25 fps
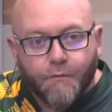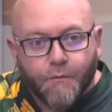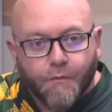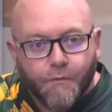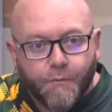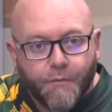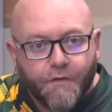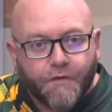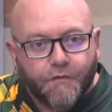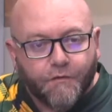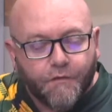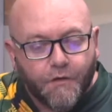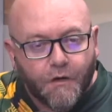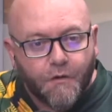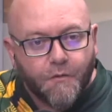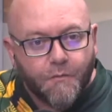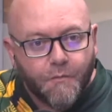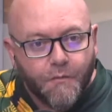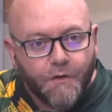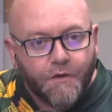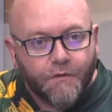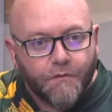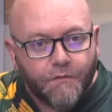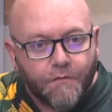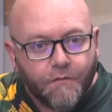it will be so
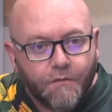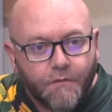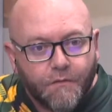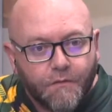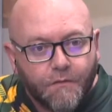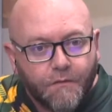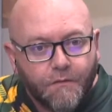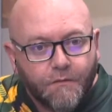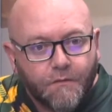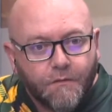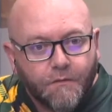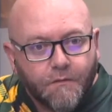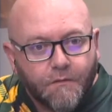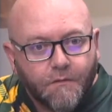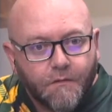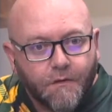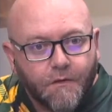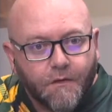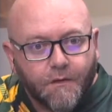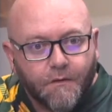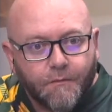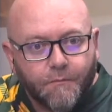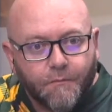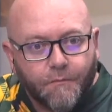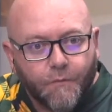much
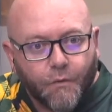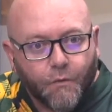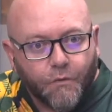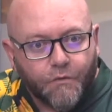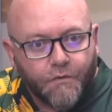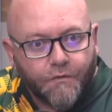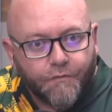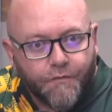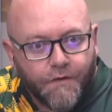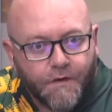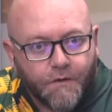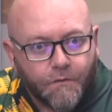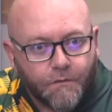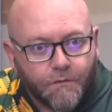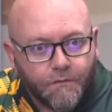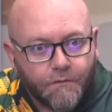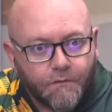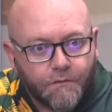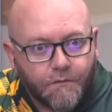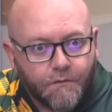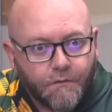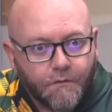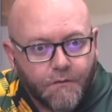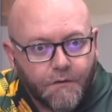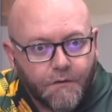more difficult.